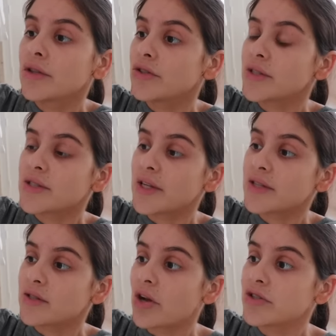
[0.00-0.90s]
Just the
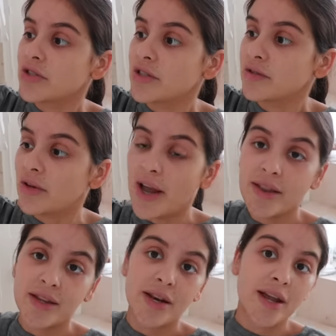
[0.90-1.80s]
exhaustion
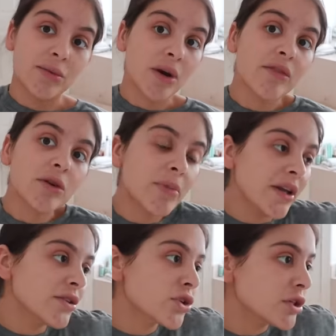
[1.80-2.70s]
and the night, whatever.
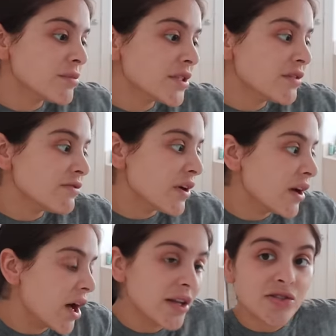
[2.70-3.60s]
But in terms of
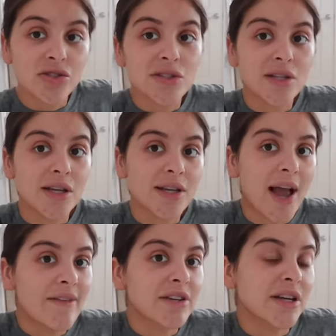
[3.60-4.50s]
us just like
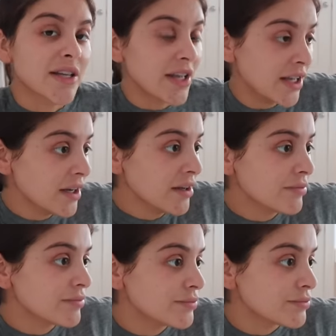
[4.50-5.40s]
having a kid,
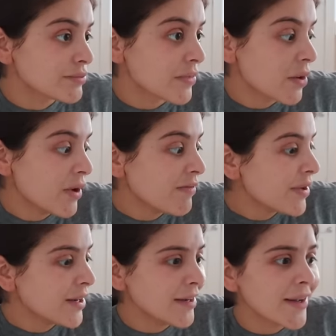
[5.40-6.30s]
we've
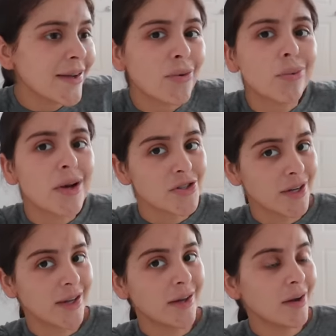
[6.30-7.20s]
been
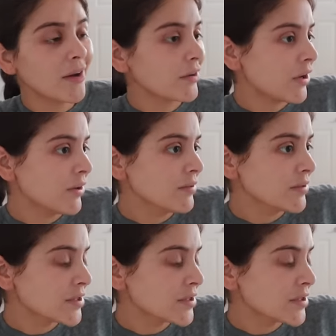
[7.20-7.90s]
crushing it on our own.